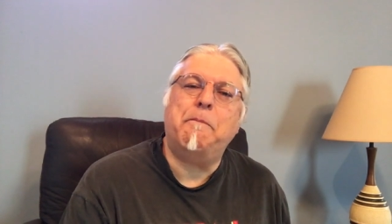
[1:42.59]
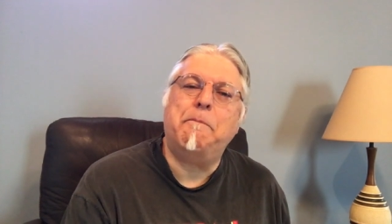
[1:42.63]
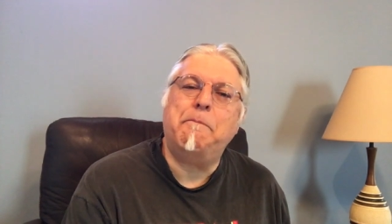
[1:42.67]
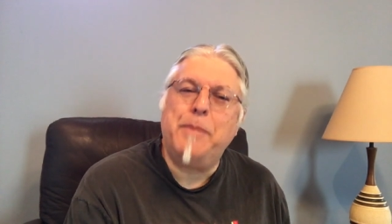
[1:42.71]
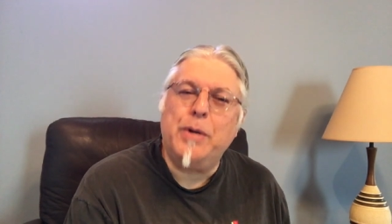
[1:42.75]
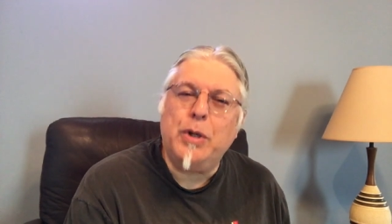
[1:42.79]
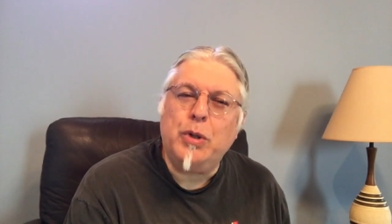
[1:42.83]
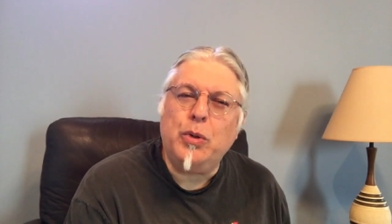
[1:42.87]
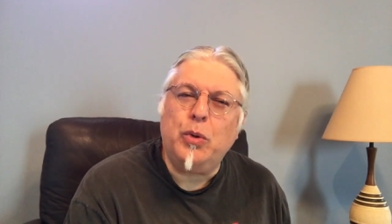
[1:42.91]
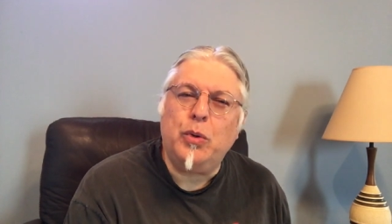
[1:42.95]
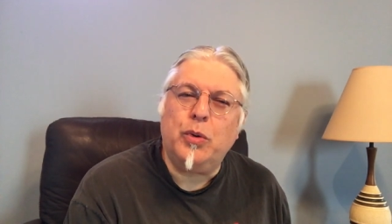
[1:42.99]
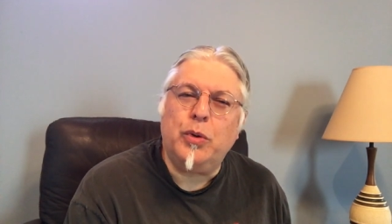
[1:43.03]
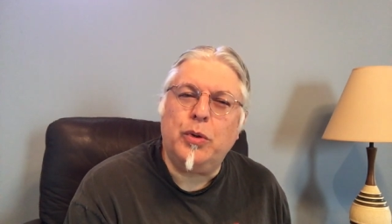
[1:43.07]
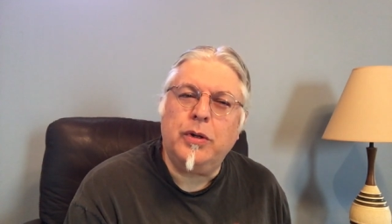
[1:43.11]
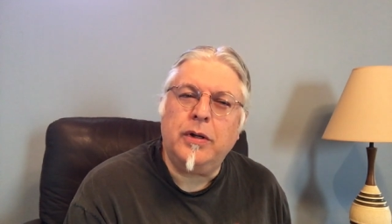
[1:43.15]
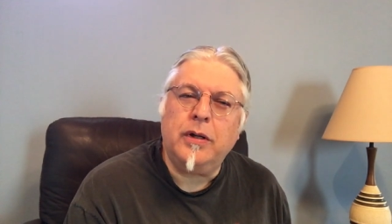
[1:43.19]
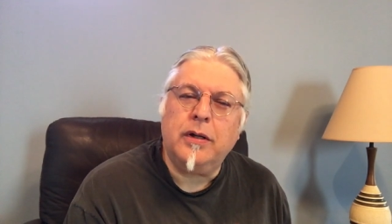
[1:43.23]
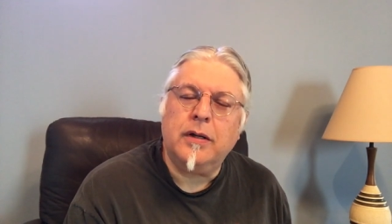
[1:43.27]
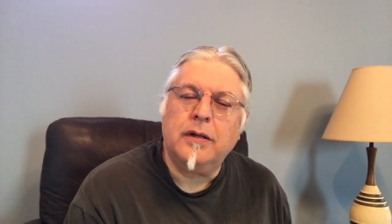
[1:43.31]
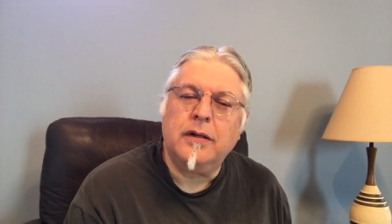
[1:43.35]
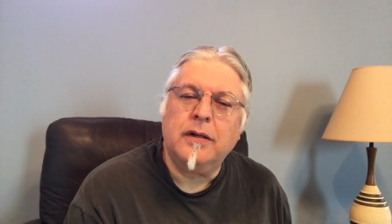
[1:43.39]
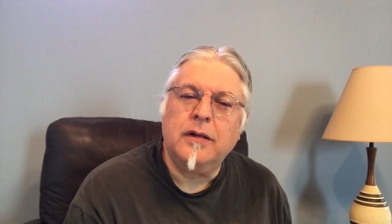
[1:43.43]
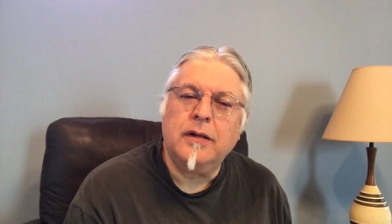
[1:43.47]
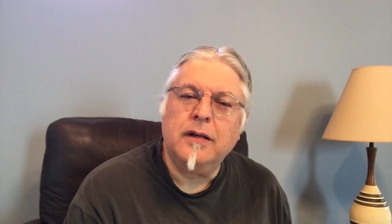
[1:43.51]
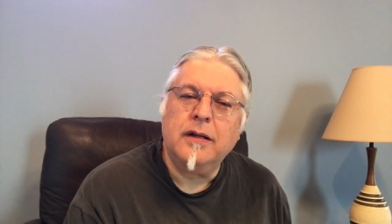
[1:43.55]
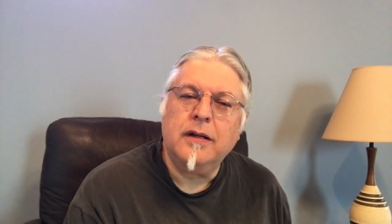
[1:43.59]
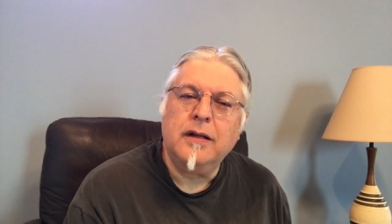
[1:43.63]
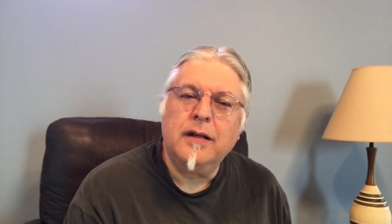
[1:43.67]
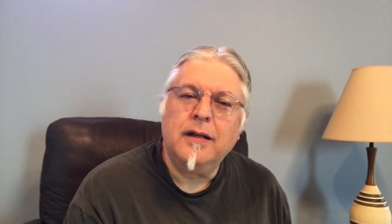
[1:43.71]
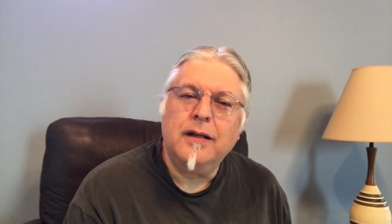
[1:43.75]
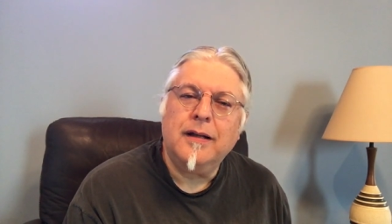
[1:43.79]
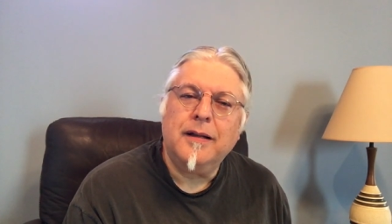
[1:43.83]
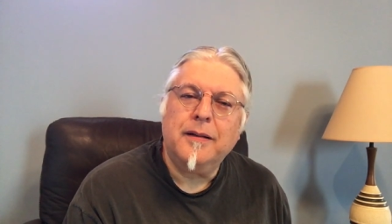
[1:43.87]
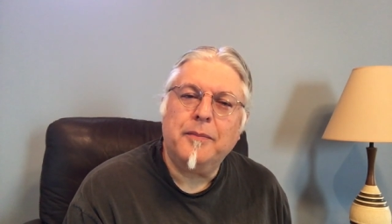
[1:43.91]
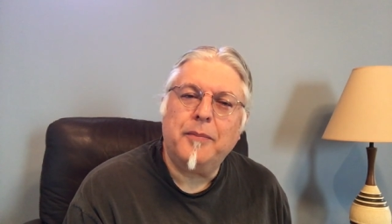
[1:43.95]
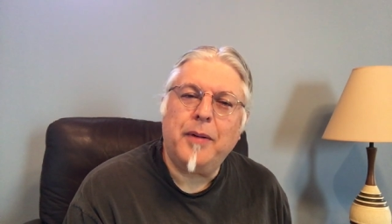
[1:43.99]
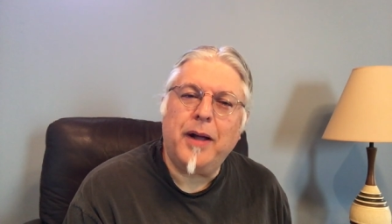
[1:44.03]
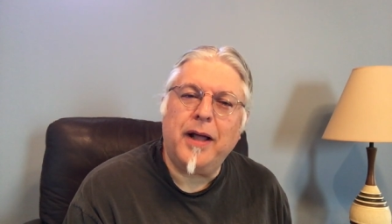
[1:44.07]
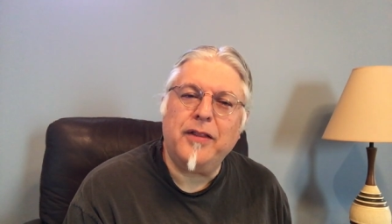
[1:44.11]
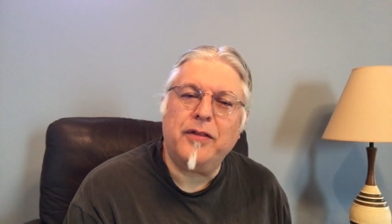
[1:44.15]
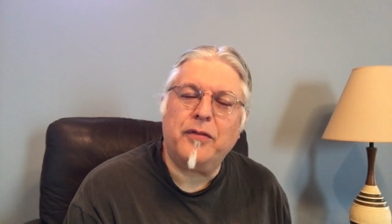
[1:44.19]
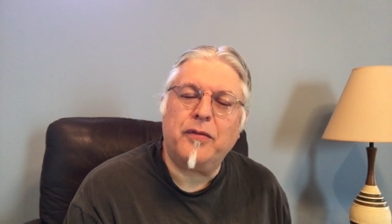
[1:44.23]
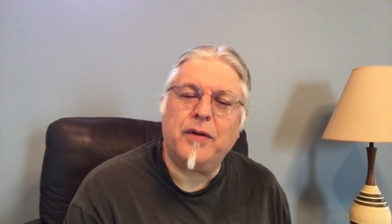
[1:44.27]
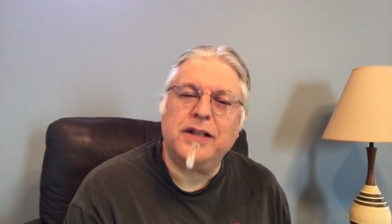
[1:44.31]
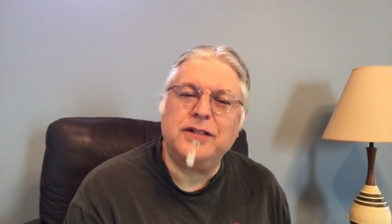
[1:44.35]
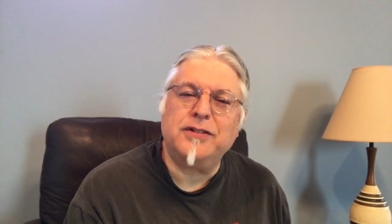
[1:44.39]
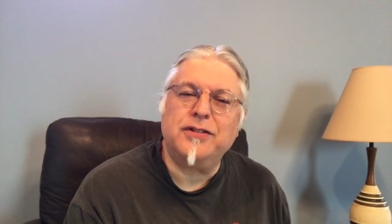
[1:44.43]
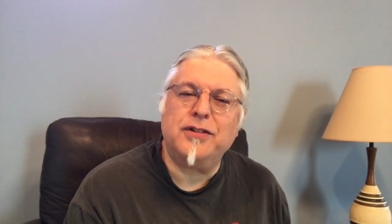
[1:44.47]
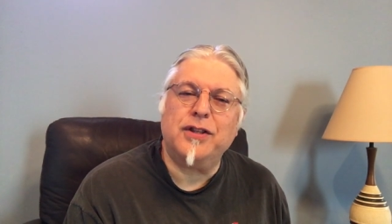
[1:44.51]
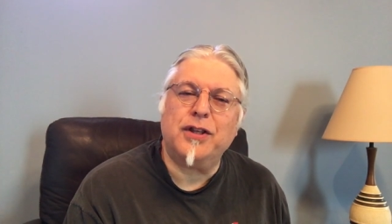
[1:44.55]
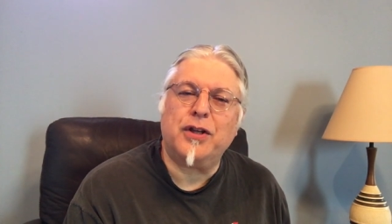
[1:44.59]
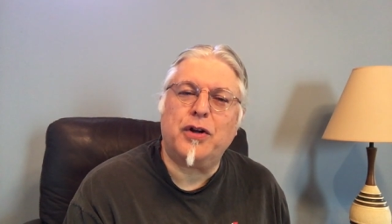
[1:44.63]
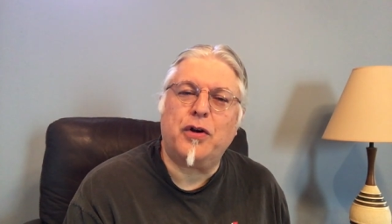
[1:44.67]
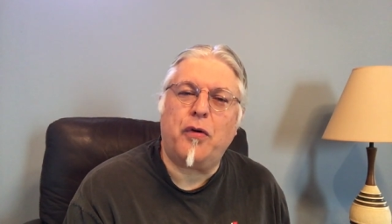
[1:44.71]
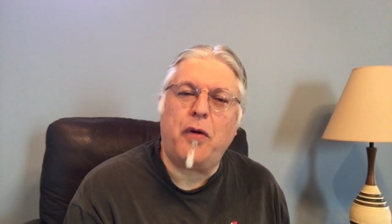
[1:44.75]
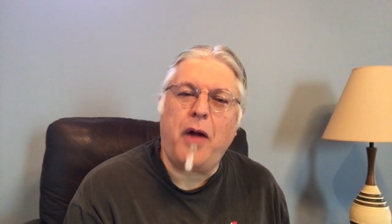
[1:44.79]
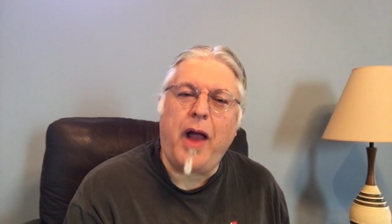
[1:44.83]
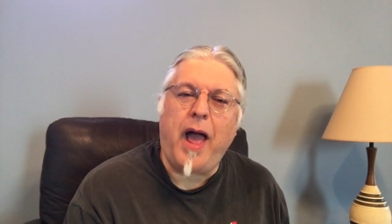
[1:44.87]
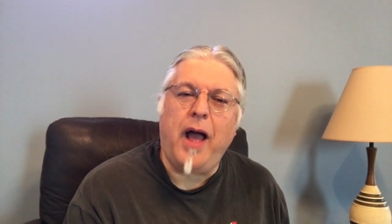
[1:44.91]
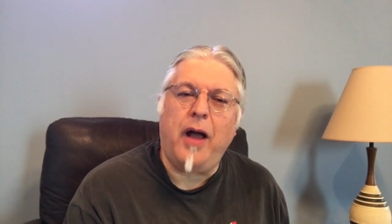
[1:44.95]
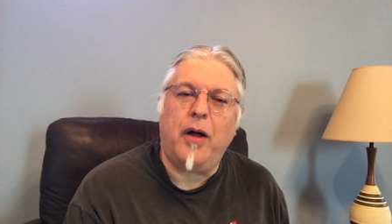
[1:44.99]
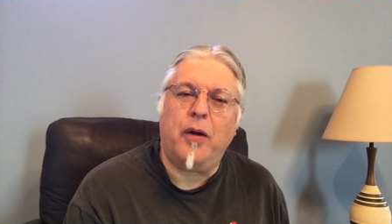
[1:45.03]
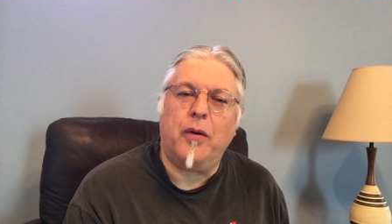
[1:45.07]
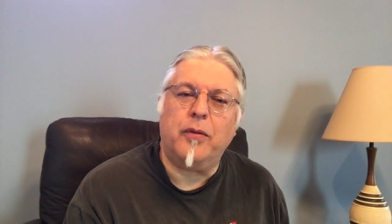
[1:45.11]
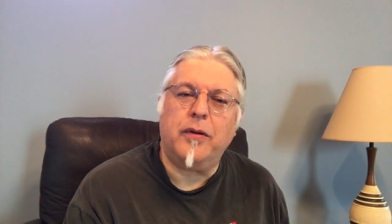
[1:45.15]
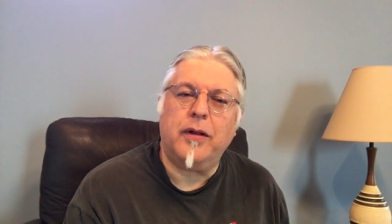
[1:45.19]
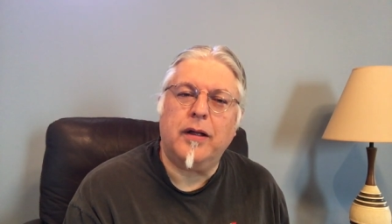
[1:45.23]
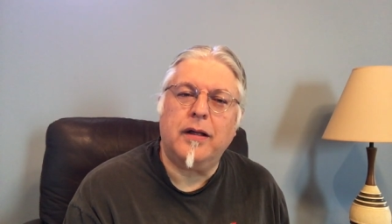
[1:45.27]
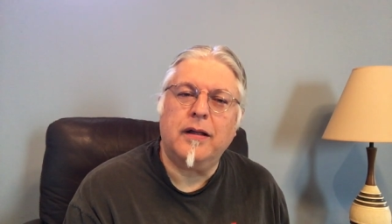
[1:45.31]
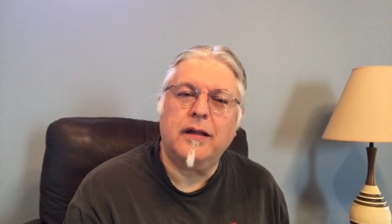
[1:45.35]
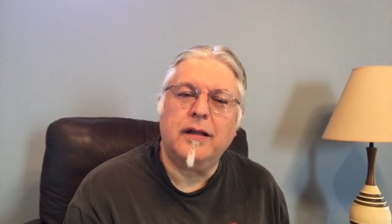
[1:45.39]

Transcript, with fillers: booed by the rest of the crowd.